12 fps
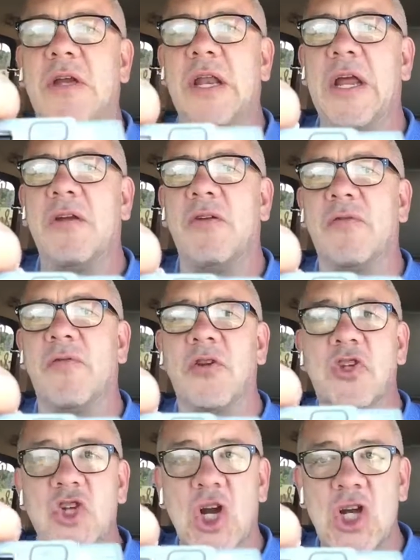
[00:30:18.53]
connector
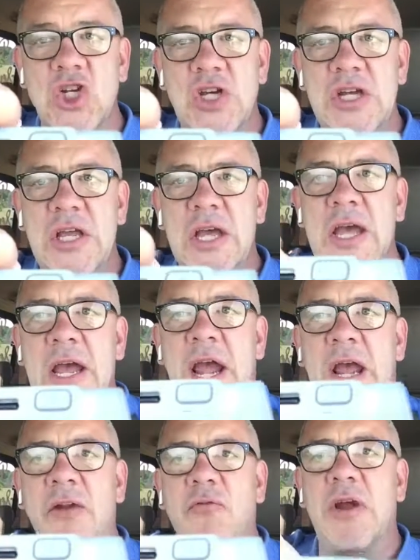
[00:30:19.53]
for charging.
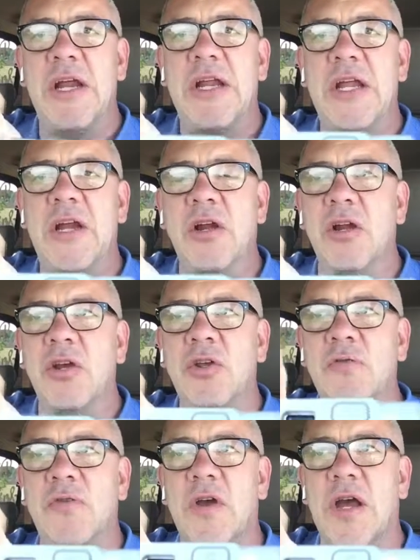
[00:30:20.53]
And then right here,
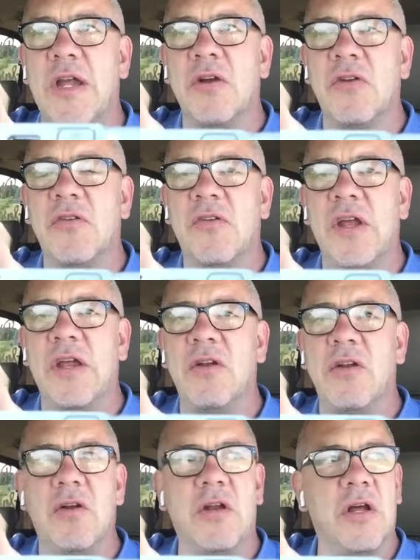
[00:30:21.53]
you've got your
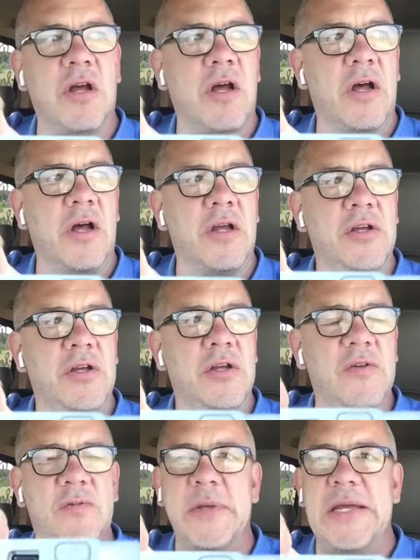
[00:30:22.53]
standard
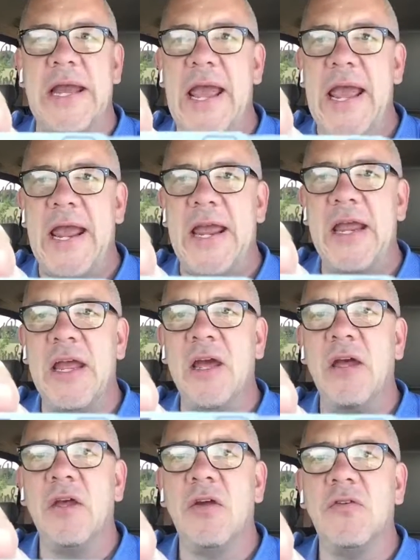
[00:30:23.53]
USB-A.
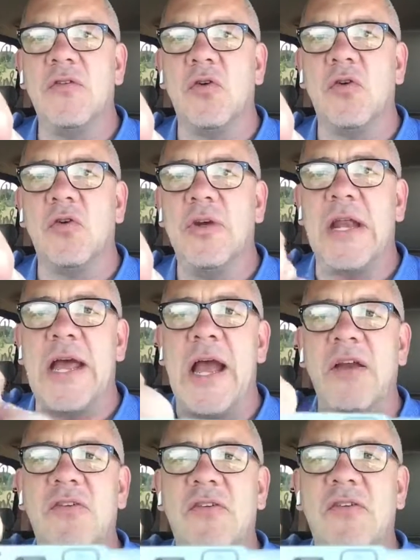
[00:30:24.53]
So you could
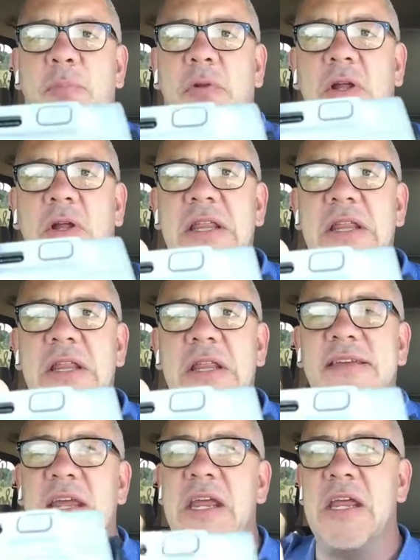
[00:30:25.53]
actually plug
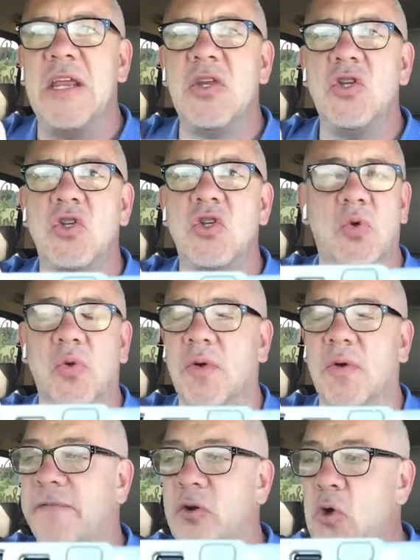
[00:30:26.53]
this
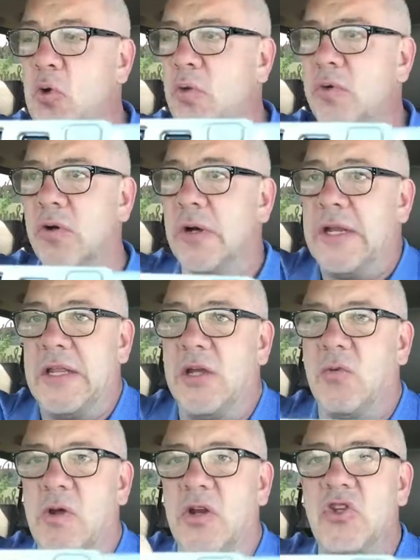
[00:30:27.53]
into a phone or
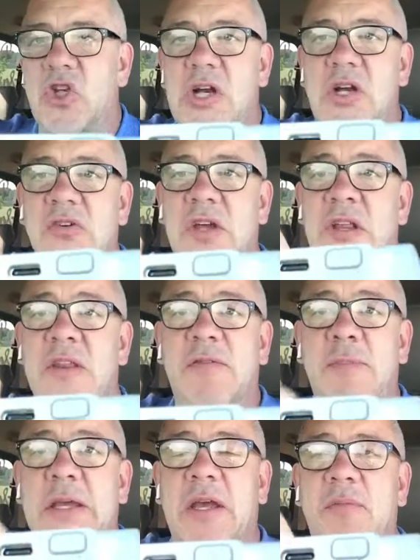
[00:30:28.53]
anything you want to charge, and
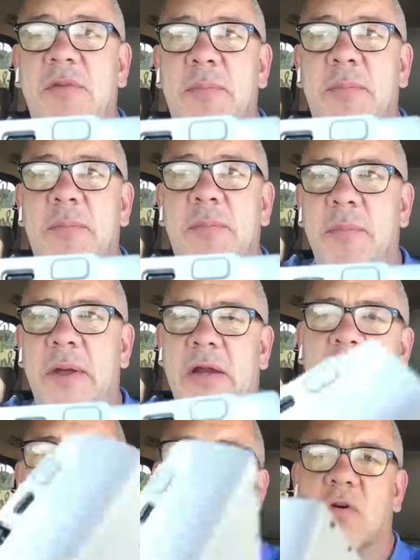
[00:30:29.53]
this becomes a power
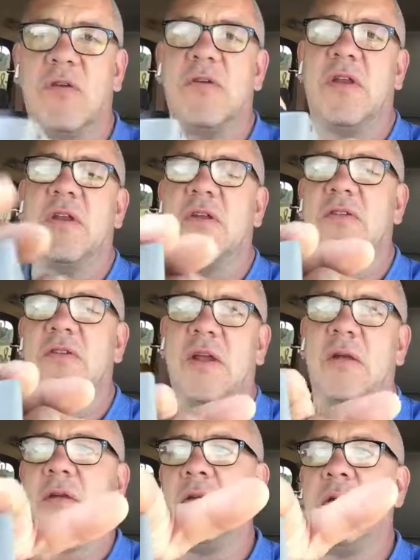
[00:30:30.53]
bank. Now, of course, it does
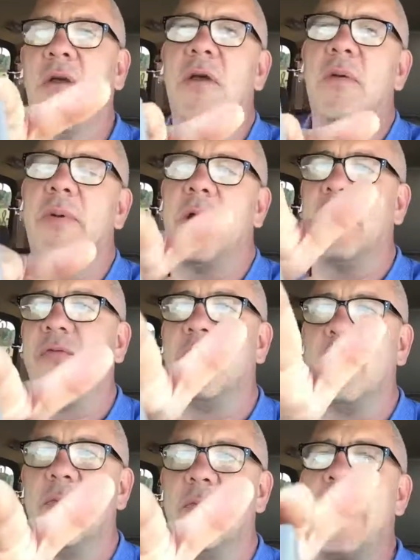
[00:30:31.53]
take power
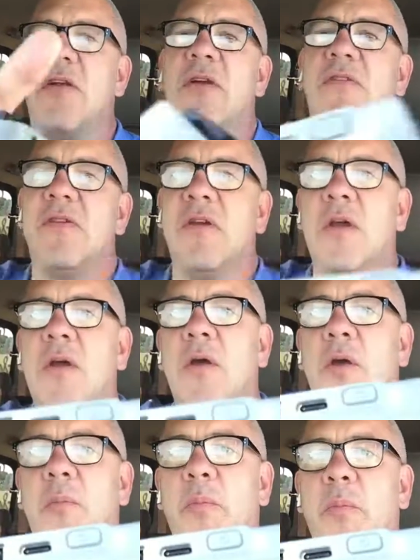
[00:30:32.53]
from your batteries,
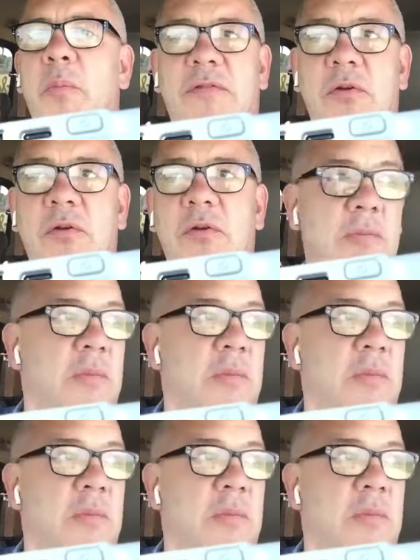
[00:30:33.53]
But if you were